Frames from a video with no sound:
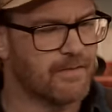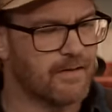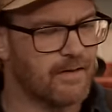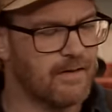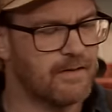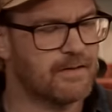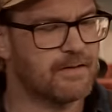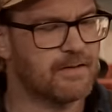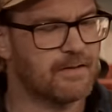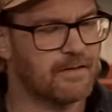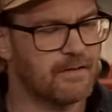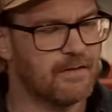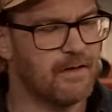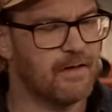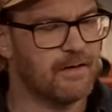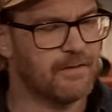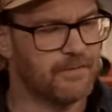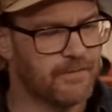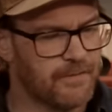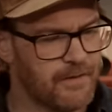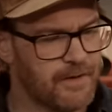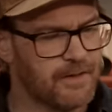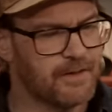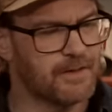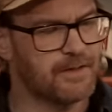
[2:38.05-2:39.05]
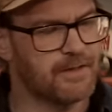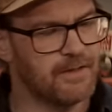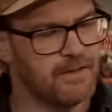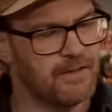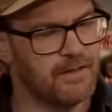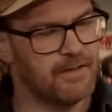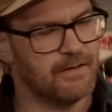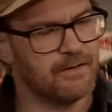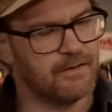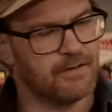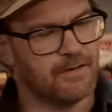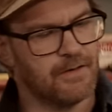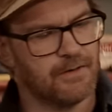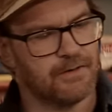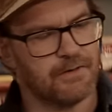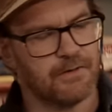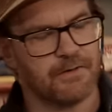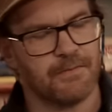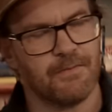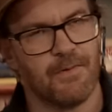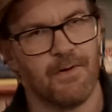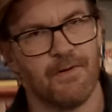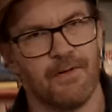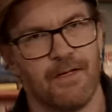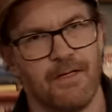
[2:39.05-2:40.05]
it's like friction in such a
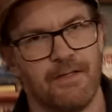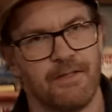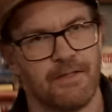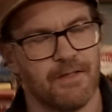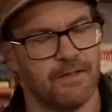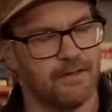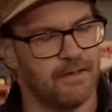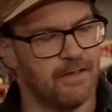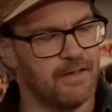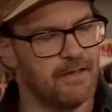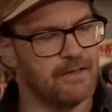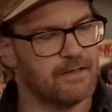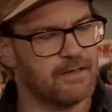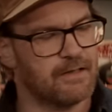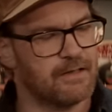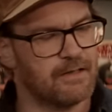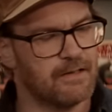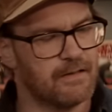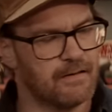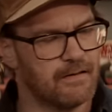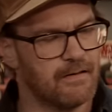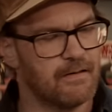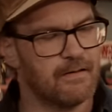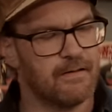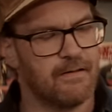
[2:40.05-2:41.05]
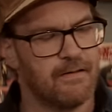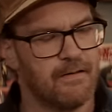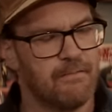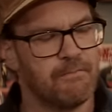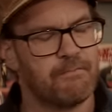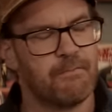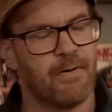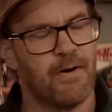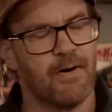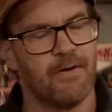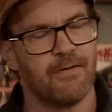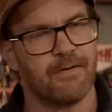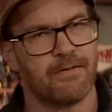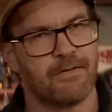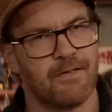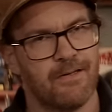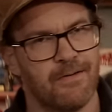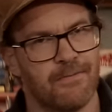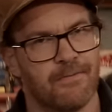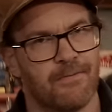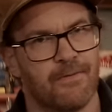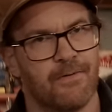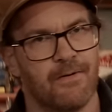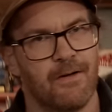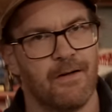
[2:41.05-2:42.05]
small engine is
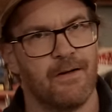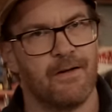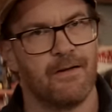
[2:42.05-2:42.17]
imperative.